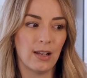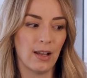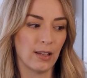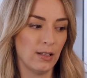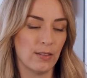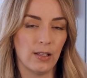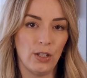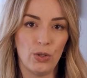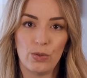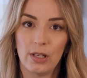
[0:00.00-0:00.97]
And I can
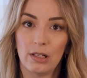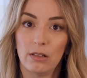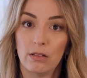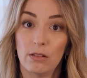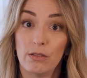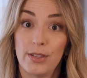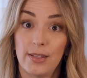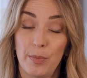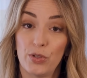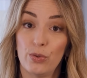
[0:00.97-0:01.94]
easily use like a little
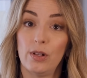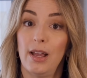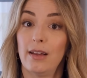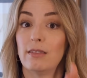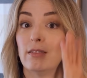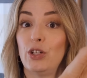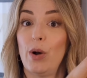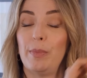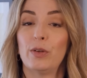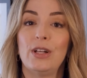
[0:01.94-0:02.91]
step stool and go
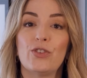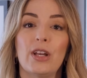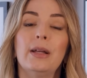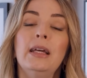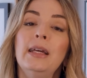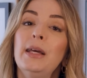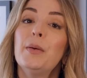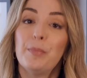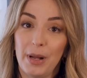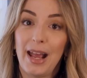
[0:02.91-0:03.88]
up and reach it,
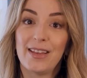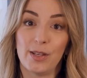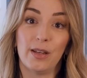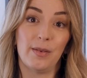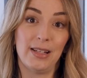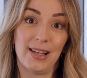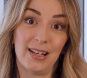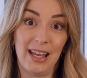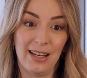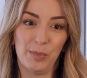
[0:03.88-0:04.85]
but it has a dedicated